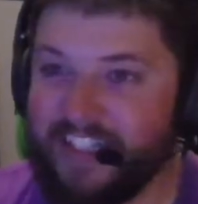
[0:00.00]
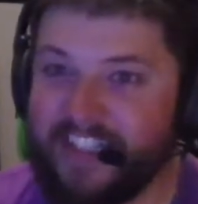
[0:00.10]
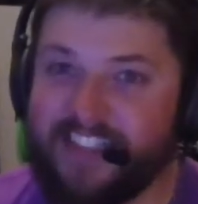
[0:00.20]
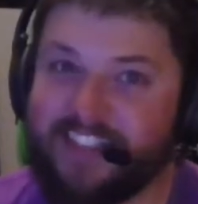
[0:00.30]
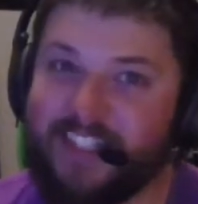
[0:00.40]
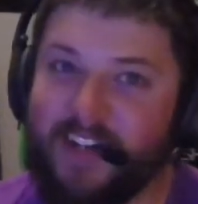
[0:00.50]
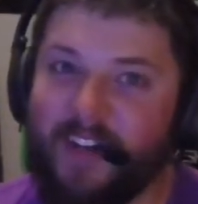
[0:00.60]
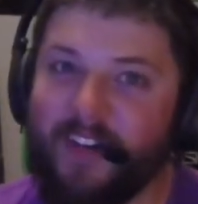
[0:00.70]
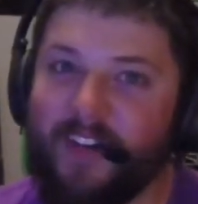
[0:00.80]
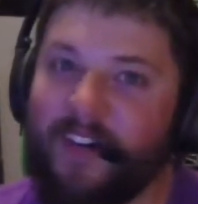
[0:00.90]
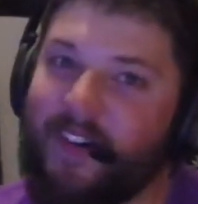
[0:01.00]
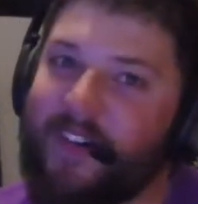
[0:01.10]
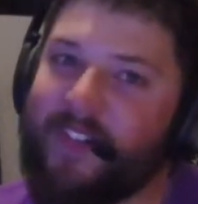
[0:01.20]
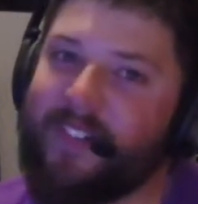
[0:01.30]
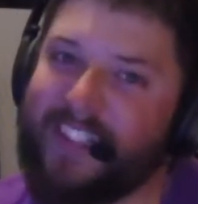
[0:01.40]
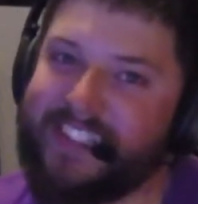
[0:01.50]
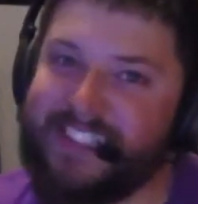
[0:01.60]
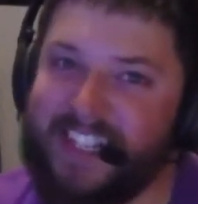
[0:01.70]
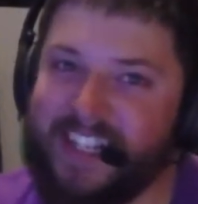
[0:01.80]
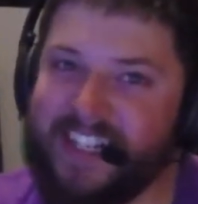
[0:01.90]
So, what's
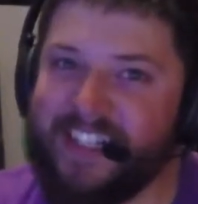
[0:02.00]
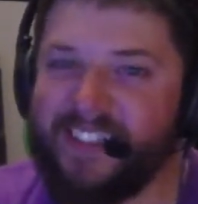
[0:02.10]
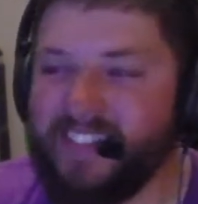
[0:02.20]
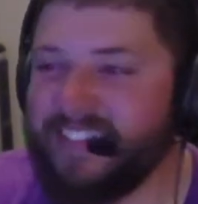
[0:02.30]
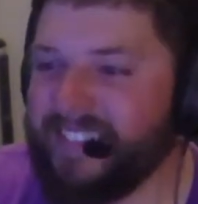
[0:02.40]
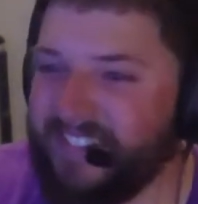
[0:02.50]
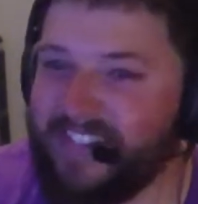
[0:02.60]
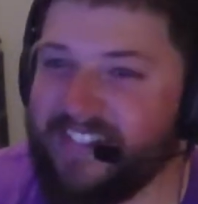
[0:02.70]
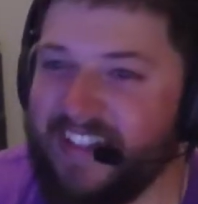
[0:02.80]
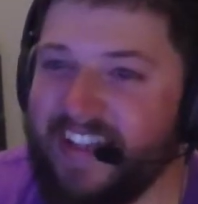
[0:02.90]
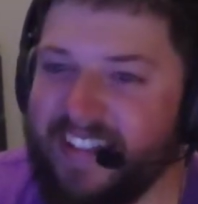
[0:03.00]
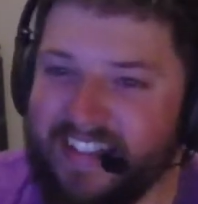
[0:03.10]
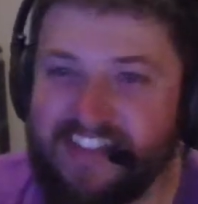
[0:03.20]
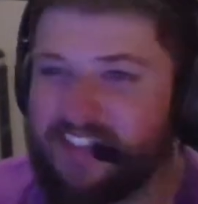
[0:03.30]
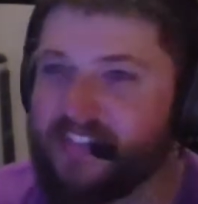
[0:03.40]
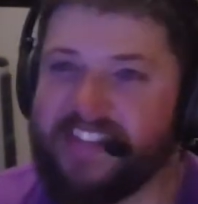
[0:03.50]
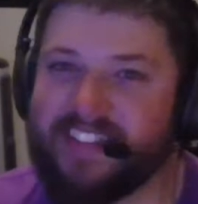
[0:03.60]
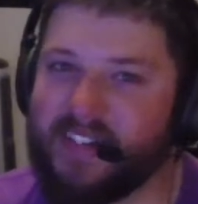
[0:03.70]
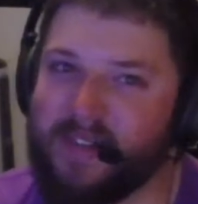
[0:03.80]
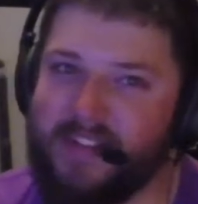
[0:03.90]
up? We were like, let's do this
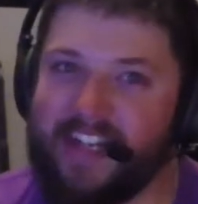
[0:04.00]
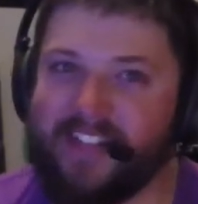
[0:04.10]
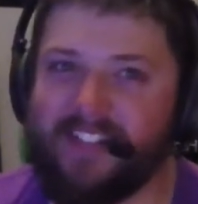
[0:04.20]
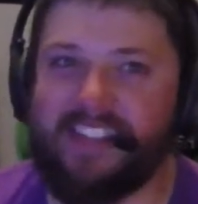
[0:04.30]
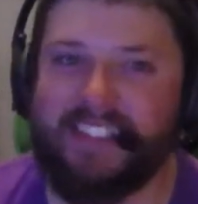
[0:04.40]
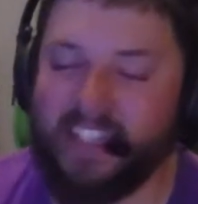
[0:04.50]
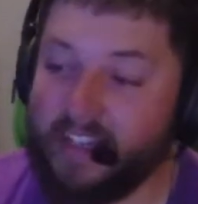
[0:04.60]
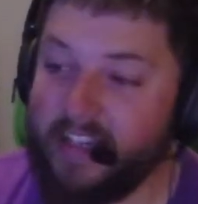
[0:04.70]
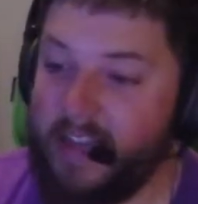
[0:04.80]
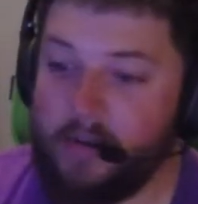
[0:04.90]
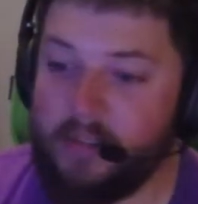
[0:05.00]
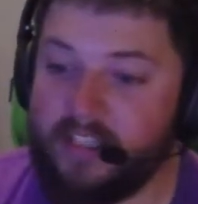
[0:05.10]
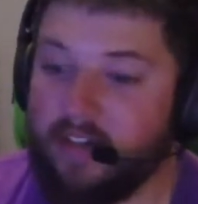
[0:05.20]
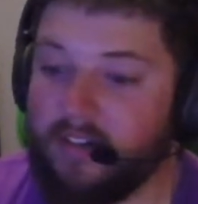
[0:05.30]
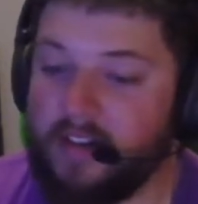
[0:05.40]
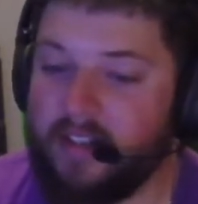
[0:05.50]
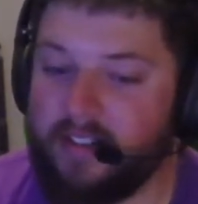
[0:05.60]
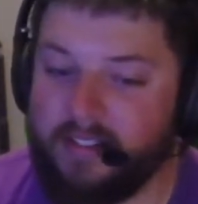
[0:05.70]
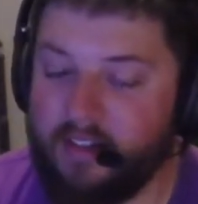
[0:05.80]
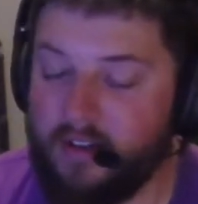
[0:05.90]
all backwards. And it worked out great.
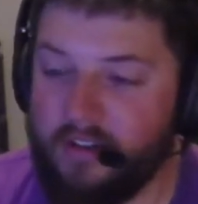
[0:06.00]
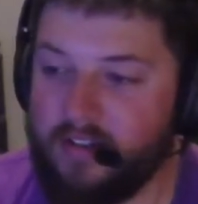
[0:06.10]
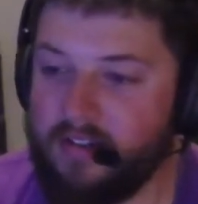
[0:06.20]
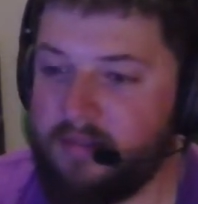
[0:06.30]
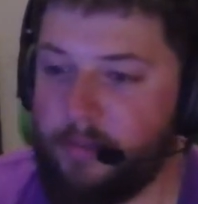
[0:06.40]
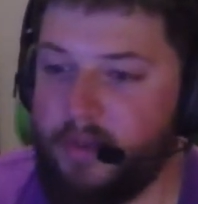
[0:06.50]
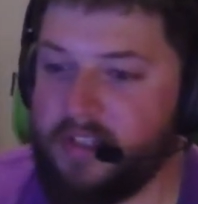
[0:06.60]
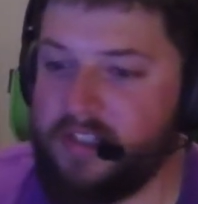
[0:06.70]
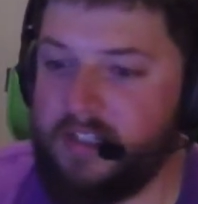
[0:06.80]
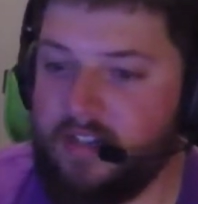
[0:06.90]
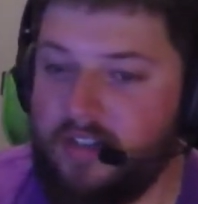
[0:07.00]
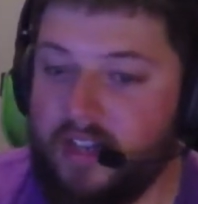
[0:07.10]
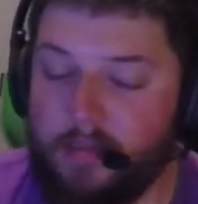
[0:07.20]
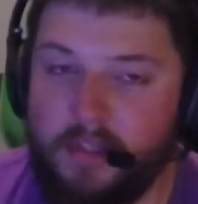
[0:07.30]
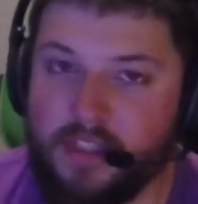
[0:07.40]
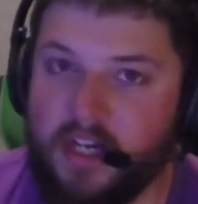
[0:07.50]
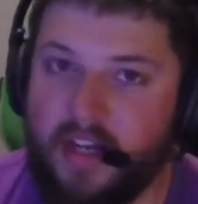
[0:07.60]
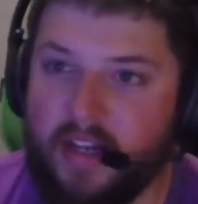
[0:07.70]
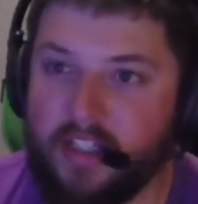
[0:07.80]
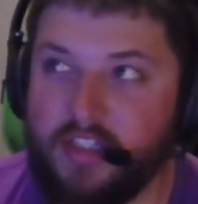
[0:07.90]
All the president and everything. I'm going to try,
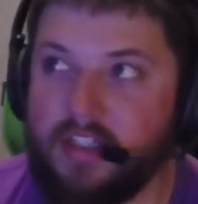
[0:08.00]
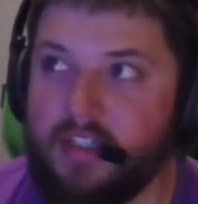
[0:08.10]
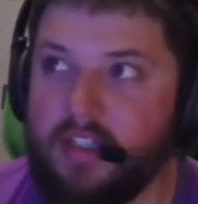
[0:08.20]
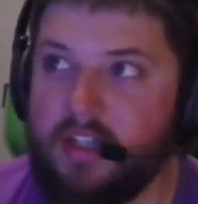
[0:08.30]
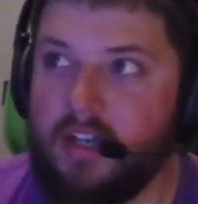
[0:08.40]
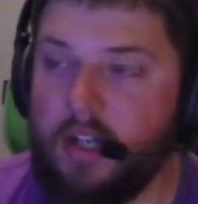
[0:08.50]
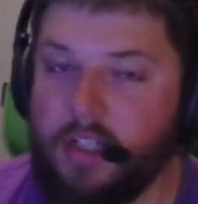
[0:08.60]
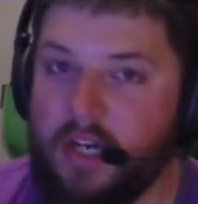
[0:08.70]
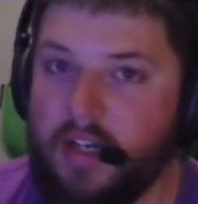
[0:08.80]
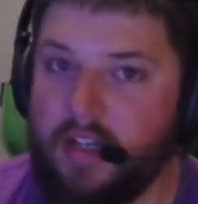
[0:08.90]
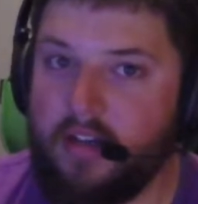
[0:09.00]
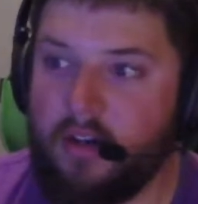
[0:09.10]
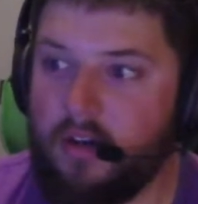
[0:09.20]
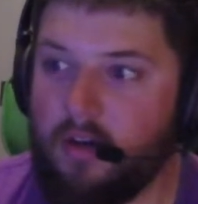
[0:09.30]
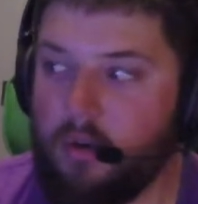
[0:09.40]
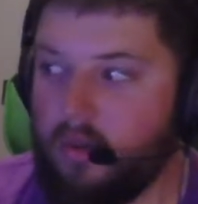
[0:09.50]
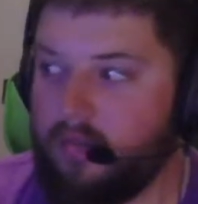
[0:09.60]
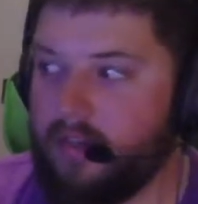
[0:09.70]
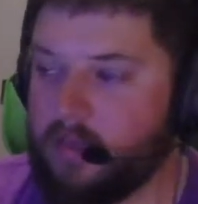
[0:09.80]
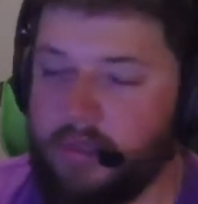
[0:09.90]
actually, I'll try and get her or the
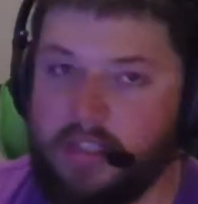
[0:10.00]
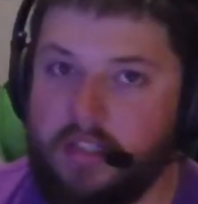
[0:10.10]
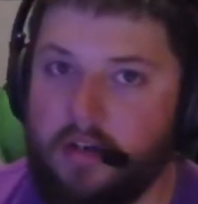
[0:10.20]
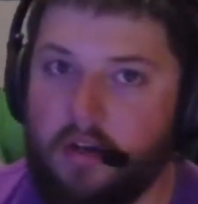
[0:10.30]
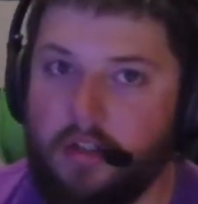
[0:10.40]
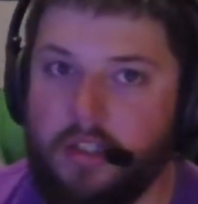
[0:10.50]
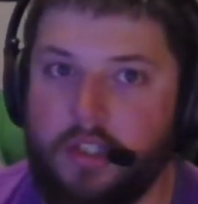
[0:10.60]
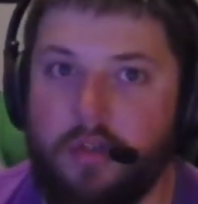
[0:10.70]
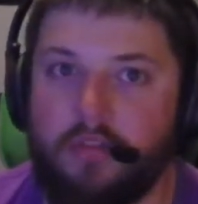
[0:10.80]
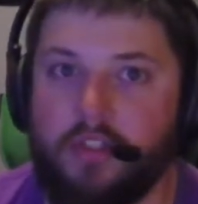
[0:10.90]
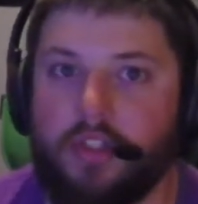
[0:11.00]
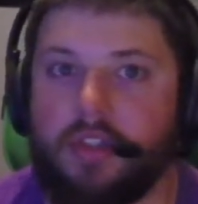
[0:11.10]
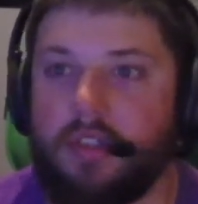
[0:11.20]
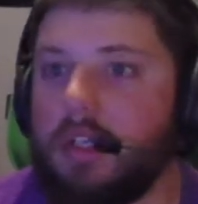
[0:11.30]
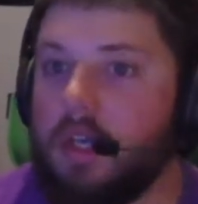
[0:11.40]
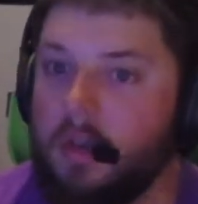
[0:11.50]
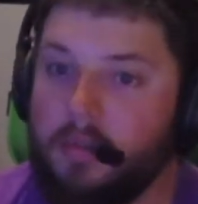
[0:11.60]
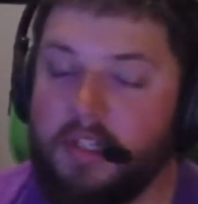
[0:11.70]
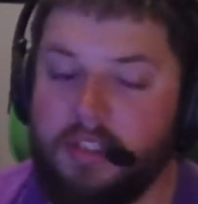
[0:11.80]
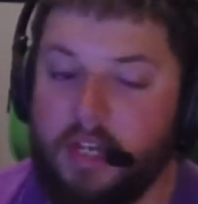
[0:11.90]
vice president on the show eventually,
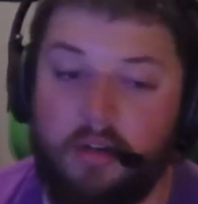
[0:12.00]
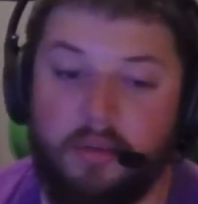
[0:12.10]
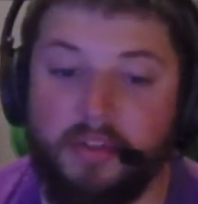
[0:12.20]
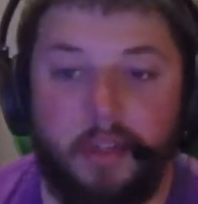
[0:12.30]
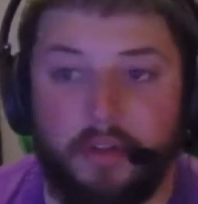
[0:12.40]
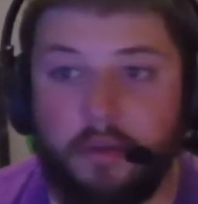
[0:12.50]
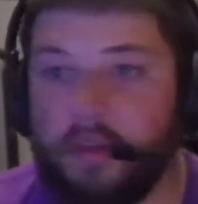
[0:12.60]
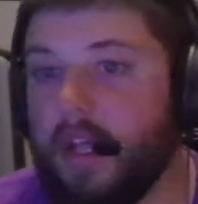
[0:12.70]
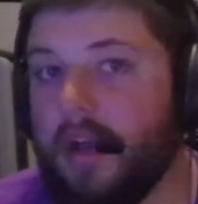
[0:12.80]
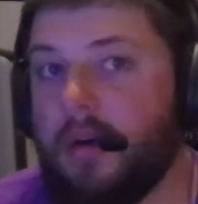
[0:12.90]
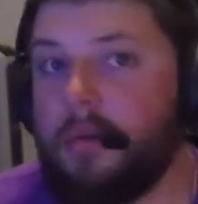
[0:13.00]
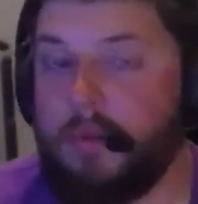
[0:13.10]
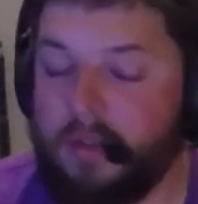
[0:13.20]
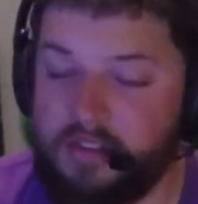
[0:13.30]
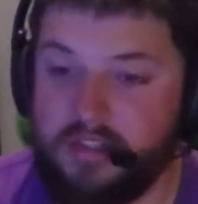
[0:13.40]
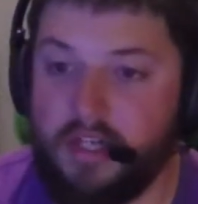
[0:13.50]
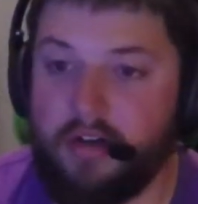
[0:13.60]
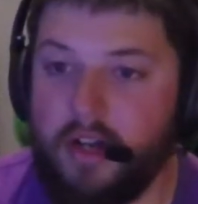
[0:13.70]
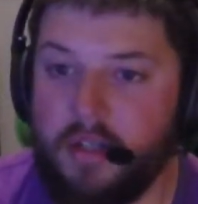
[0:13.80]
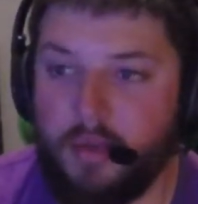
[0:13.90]
because I don't know what they're doing now since I
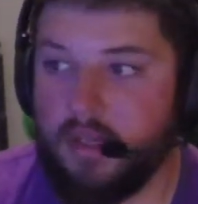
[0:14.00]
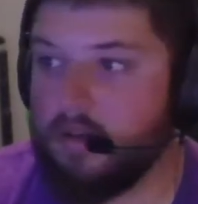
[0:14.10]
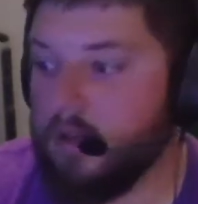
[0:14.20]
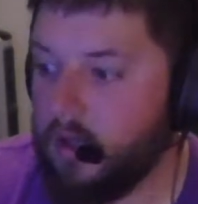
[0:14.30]
graduated.